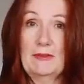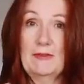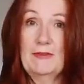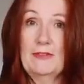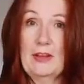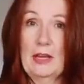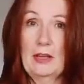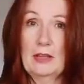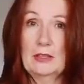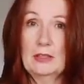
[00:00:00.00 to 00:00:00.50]

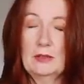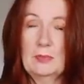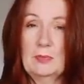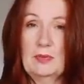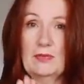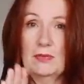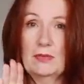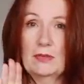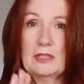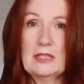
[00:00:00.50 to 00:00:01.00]
first
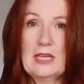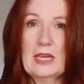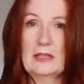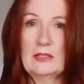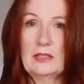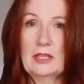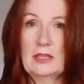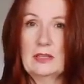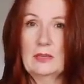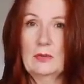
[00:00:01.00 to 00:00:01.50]
before
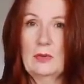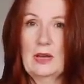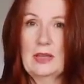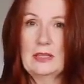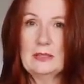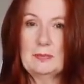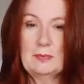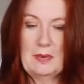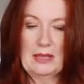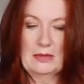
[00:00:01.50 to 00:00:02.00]
attaching the
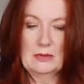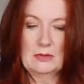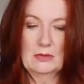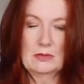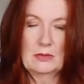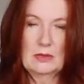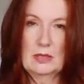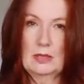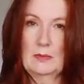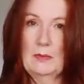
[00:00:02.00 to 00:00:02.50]
waistband
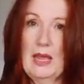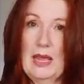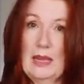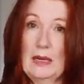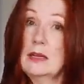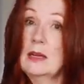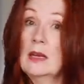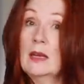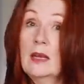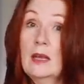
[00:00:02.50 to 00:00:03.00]
onto the
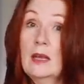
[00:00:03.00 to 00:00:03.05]
main